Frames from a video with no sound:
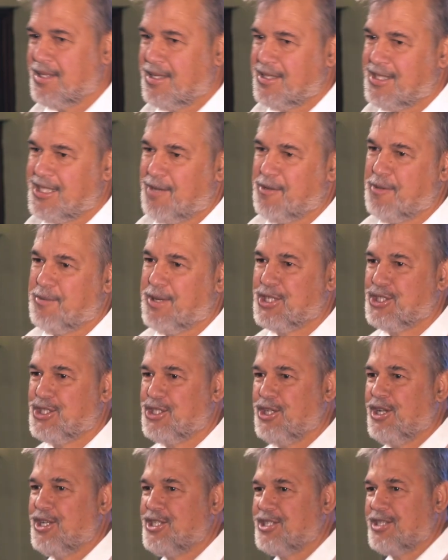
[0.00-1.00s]
They'd tell me about
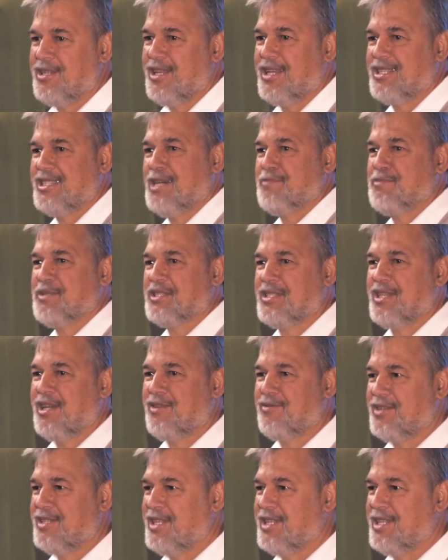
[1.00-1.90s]
church and that type of stuff,